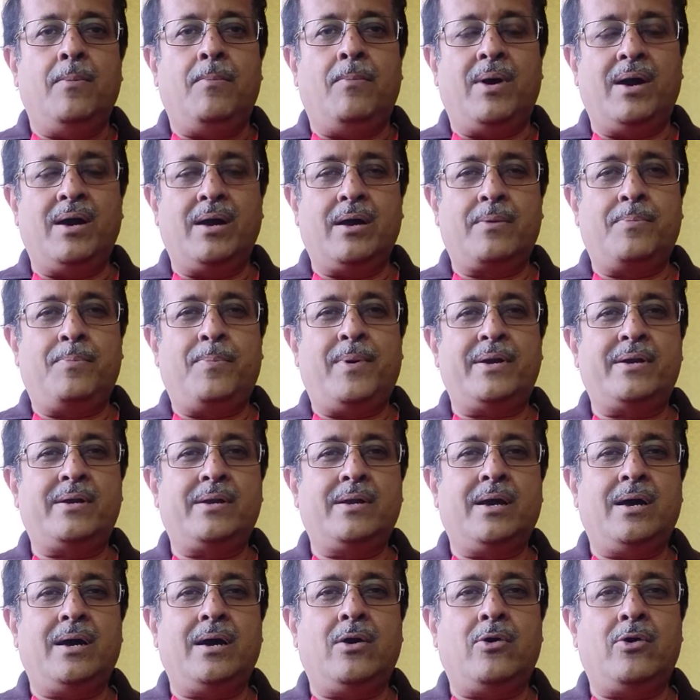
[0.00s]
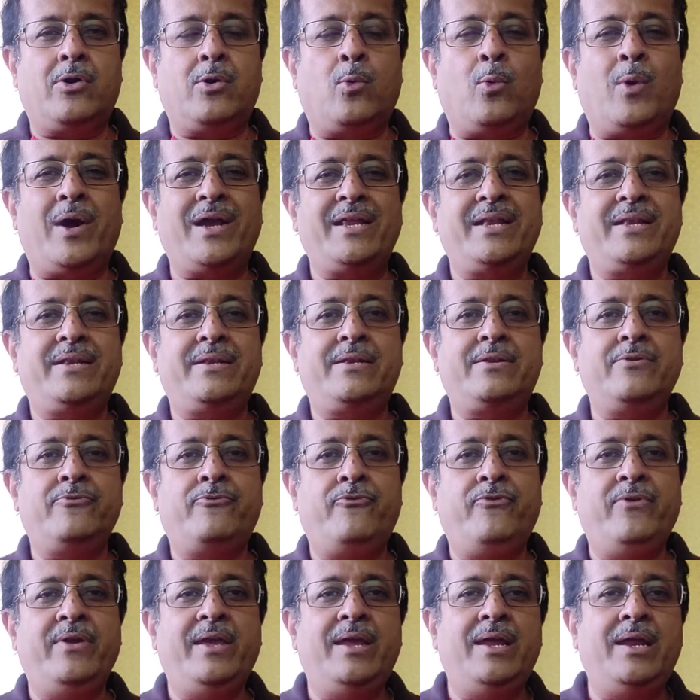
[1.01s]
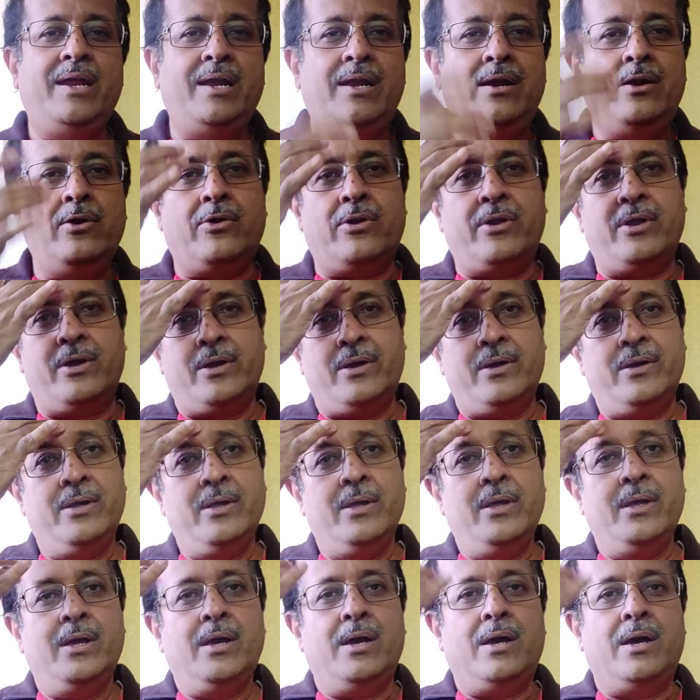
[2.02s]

Magarpatta or a Whitefield or a